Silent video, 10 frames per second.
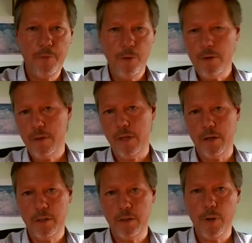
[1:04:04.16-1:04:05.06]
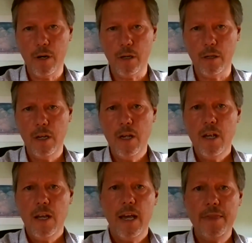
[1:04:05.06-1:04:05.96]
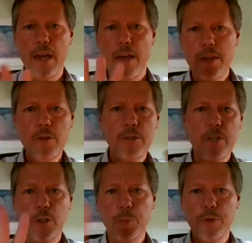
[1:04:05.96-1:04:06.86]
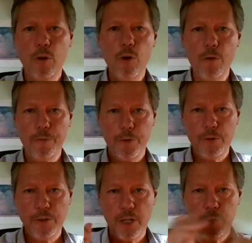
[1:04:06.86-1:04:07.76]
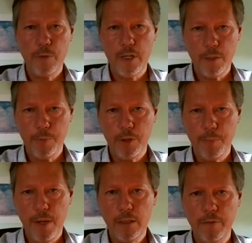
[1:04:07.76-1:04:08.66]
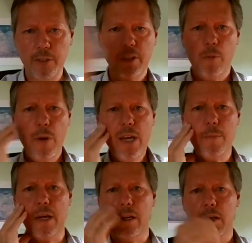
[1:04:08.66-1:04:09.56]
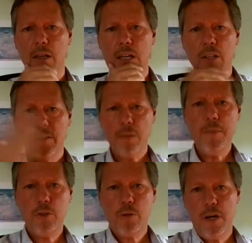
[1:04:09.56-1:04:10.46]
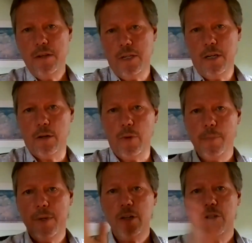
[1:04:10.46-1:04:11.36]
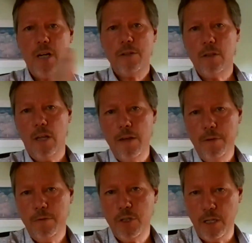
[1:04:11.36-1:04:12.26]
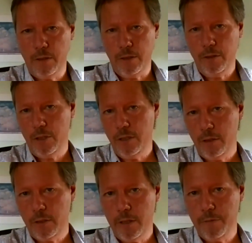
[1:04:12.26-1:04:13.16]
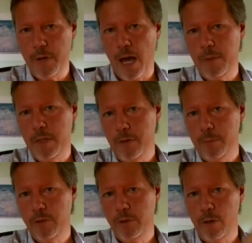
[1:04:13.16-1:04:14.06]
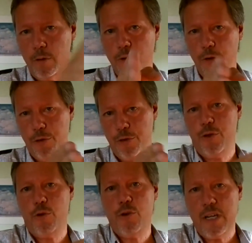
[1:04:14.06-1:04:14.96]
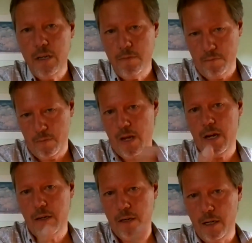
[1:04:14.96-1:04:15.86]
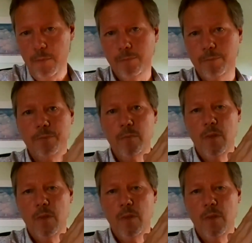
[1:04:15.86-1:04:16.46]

before the letters of Paul. And, and then you start to put the whole first century into perspective and you say, well, wait a minute. Something's crazy here, right? Because you got the life of Jesus. Jesus lived nominally from 0 to 30 AD.